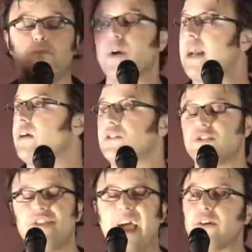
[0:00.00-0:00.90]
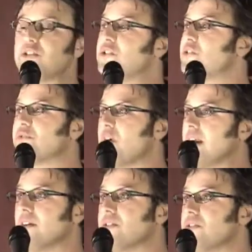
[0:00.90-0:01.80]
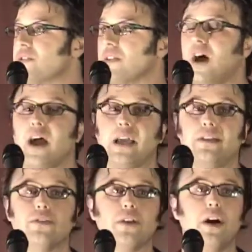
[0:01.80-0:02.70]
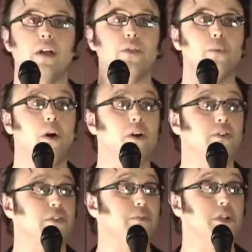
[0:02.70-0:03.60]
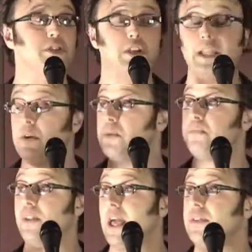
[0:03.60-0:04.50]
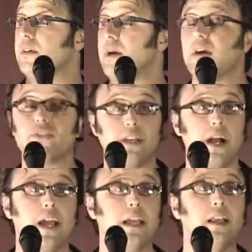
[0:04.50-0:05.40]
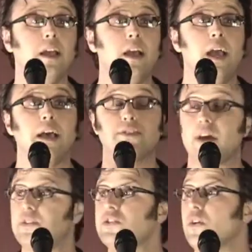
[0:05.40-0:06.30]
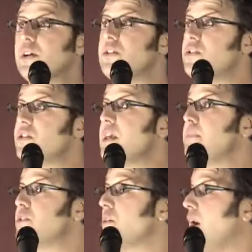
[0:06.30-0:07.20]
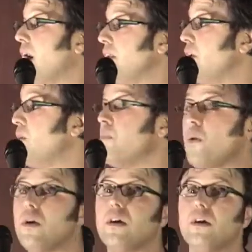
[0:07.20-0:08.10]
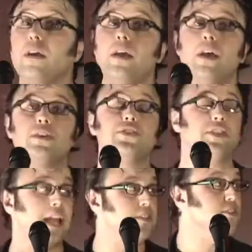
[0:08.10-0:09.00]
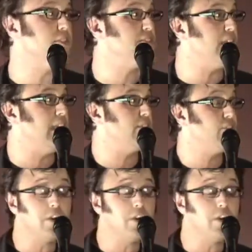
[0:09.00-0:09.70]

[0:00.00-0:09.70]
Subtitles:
records, thousands of records lined the walls, and he would play them every night as I was going to sleep. So I know more standards and